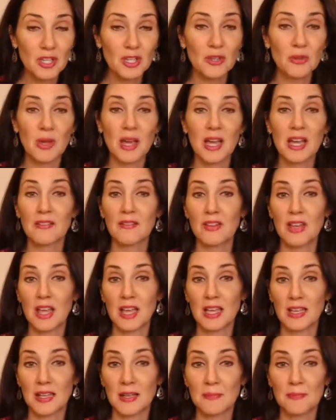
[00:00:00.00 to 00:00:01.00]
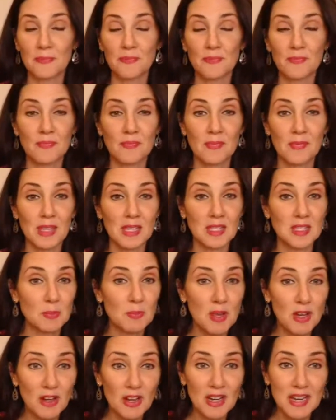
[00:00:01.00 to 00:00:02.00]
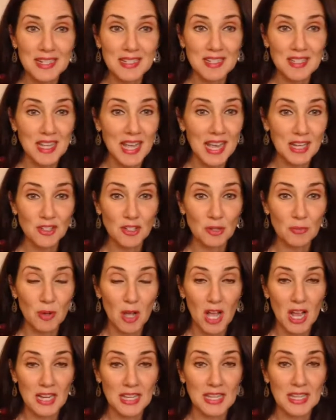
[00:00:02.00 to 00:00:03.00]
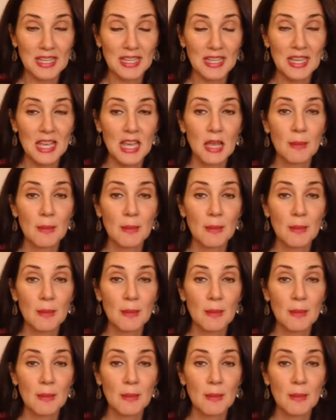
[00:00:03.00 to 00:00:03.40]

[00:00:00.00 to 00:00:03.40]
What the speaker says: You have a spirit inside your body,